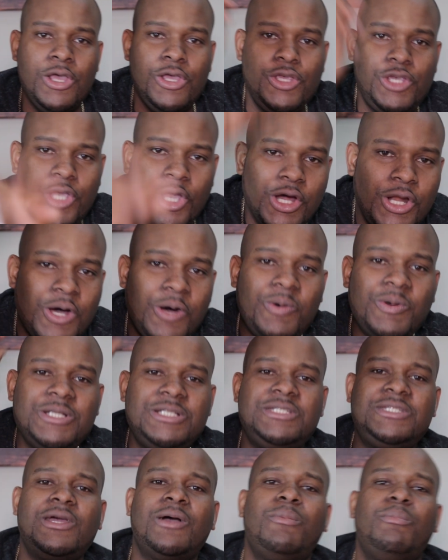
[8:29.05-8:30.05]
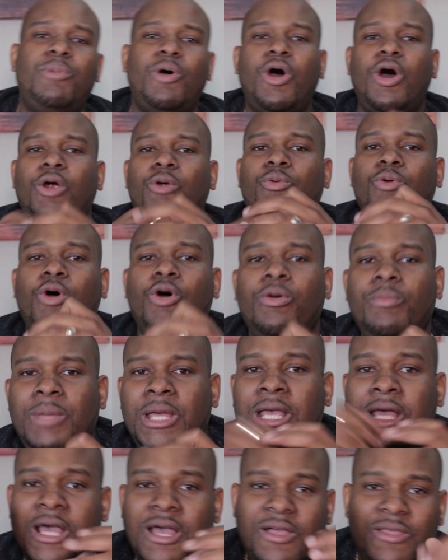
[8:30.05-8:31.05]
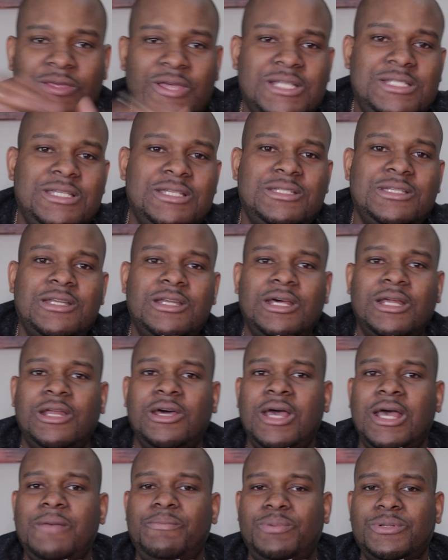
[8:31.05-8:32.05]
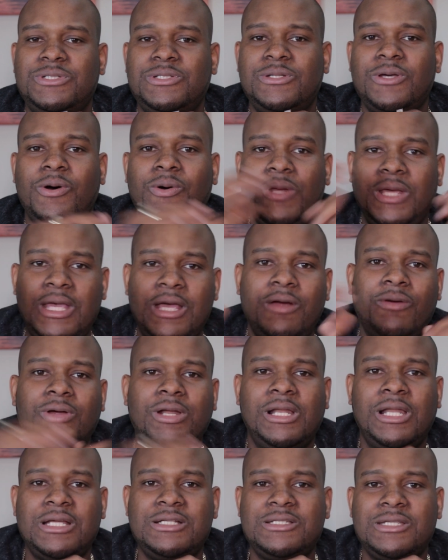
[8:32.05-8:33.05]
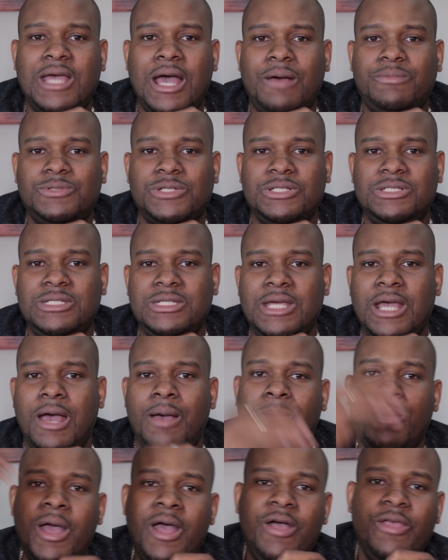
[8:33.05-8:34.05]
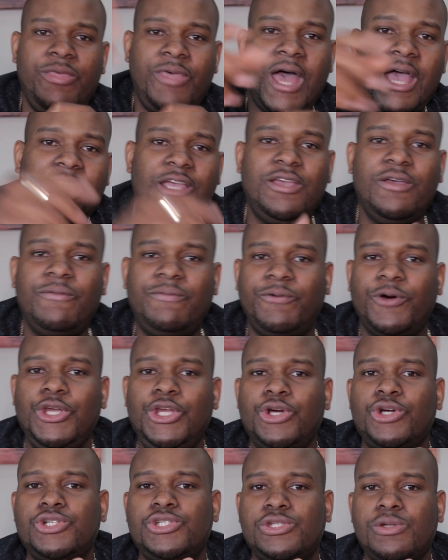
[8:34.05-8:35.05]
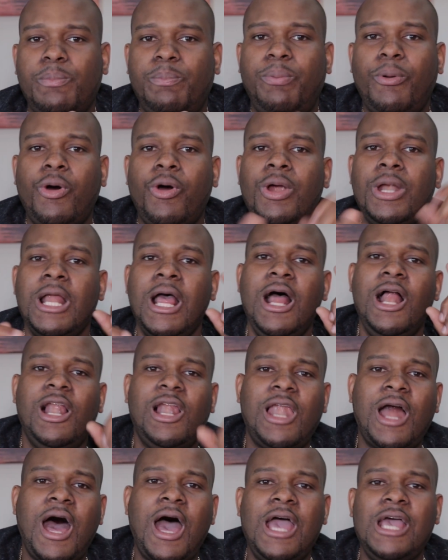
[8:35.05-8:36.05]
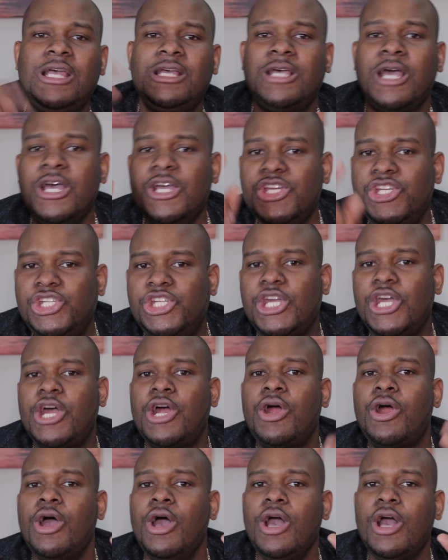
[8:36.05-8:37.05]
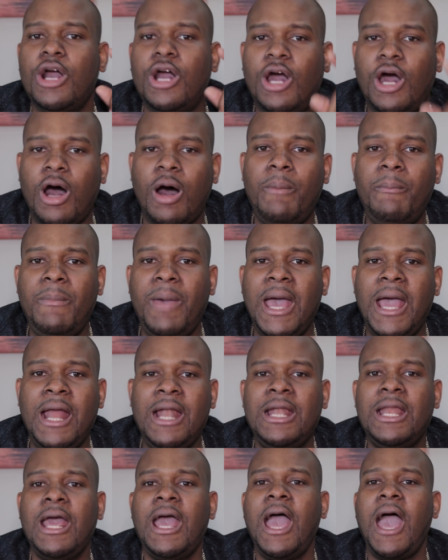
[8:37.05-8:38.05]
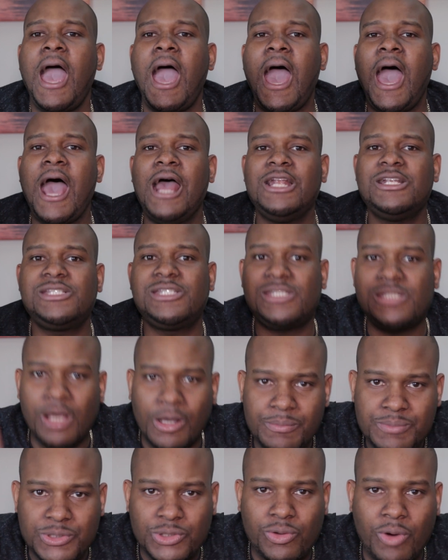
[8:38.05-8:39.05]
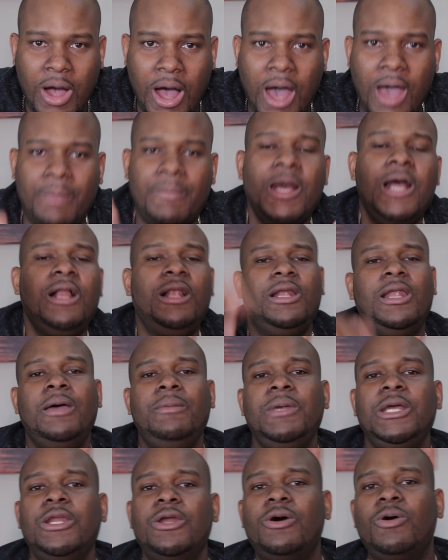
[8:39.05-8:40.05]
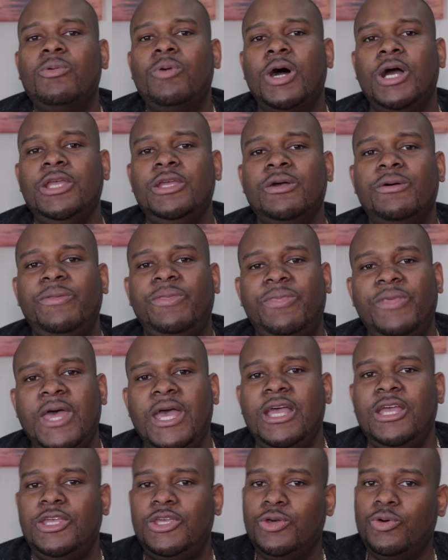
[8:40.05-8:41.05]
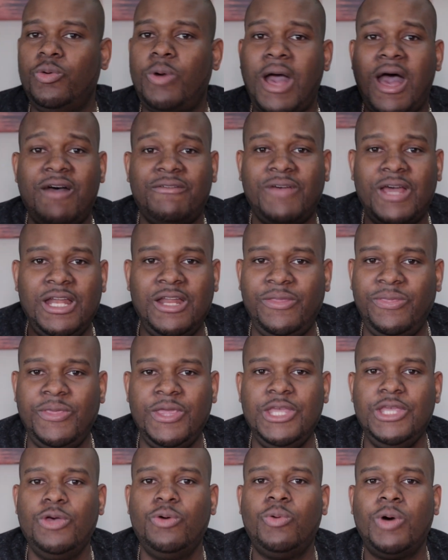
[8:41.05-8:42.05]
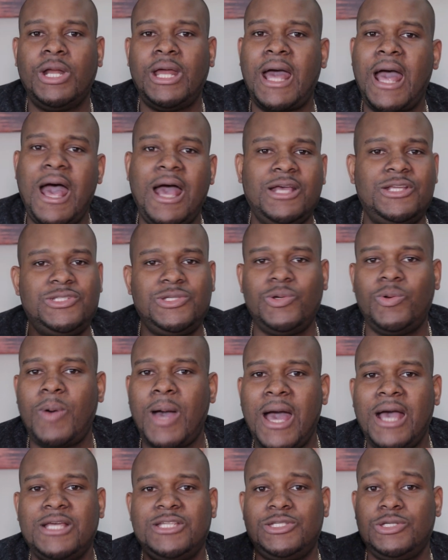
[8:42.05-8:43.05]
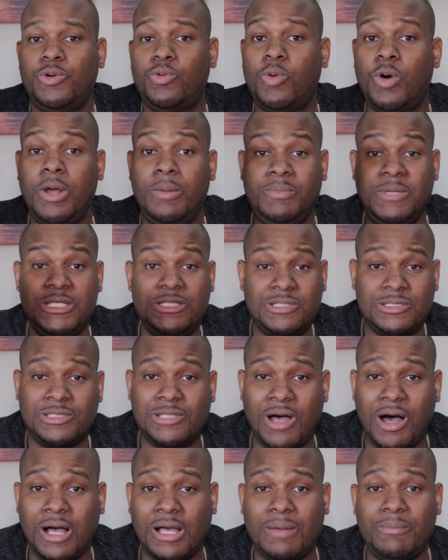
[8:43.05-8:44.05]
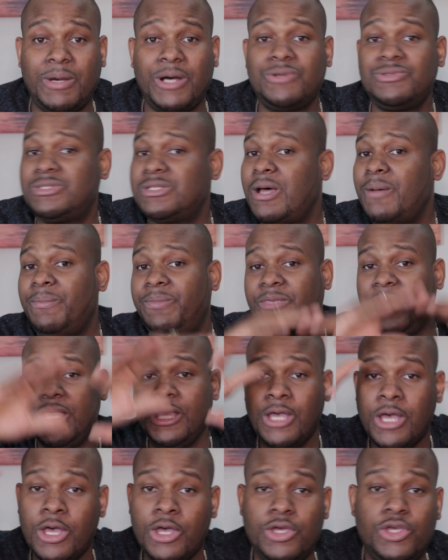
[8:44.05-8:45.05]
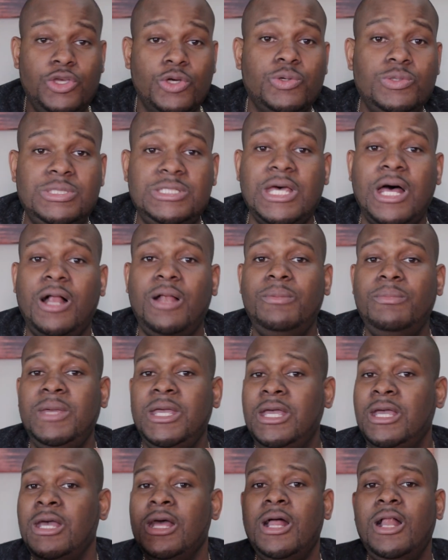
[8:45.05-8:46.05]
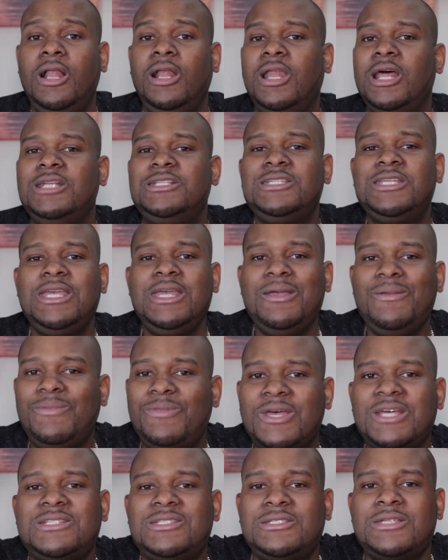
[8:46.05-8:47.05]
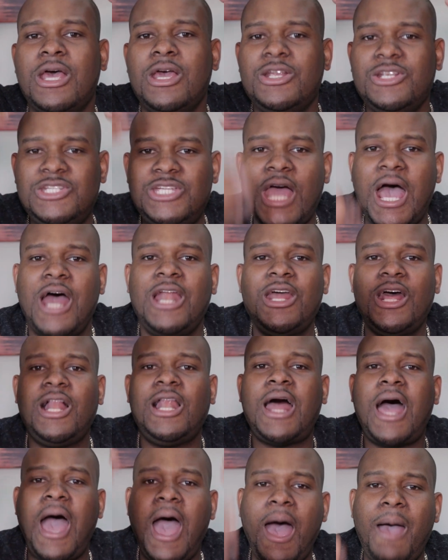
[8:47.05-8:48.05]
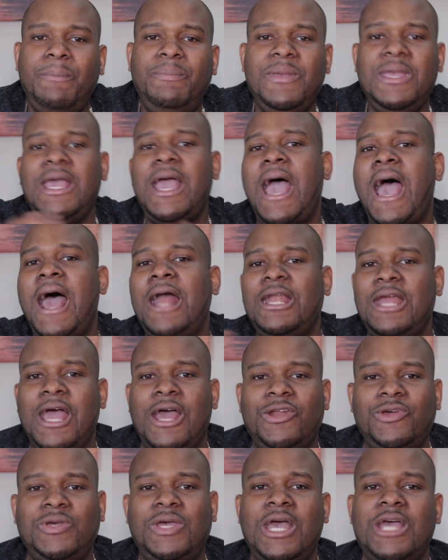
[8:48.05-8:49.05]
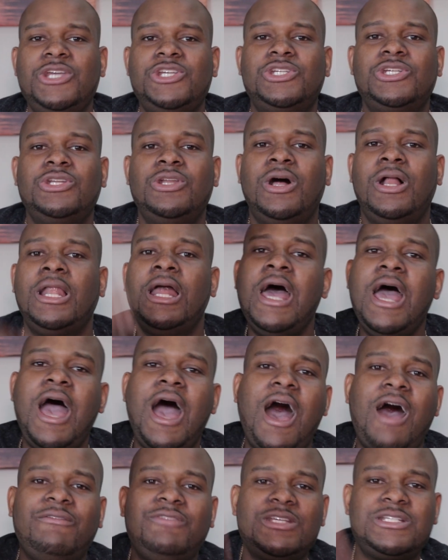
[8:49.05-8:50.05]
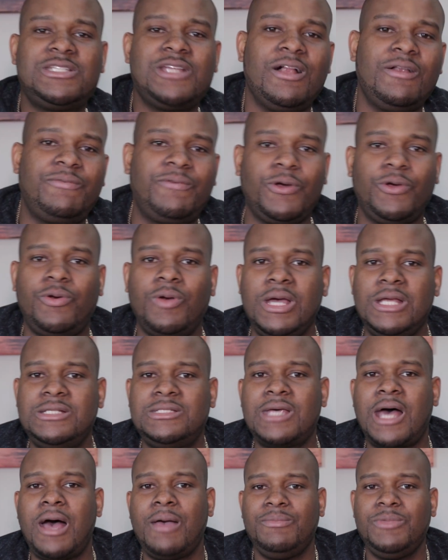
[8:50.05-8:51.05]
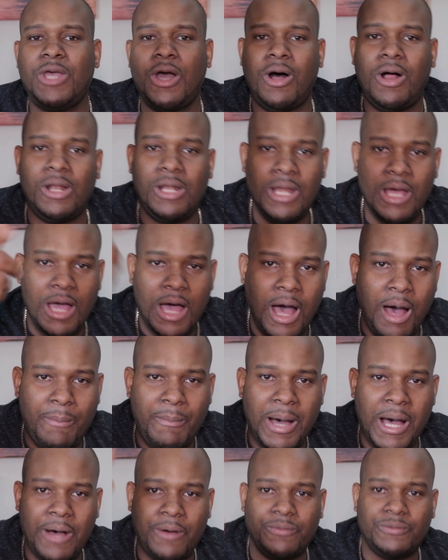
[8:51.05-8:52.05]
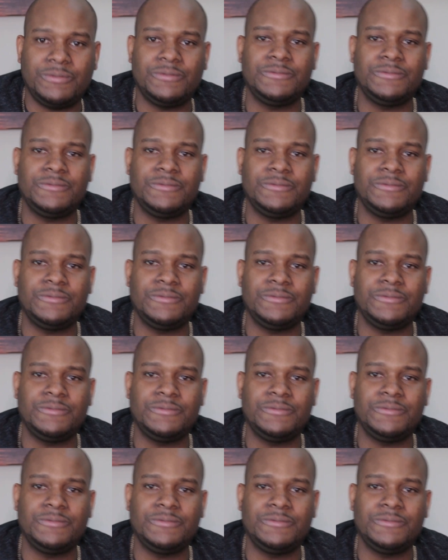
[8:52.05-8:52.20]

You know it's your boy Romy. This is another episode here on lenscapturetm. Thank you for your support. Like, share, comment, and subscribe. Let me know what you think. You have anything you want to ask, you ask. You want me to talk about something, you tell me. Let's keep this channel happy and educational. Have yourself a great time, y'all. I'm out.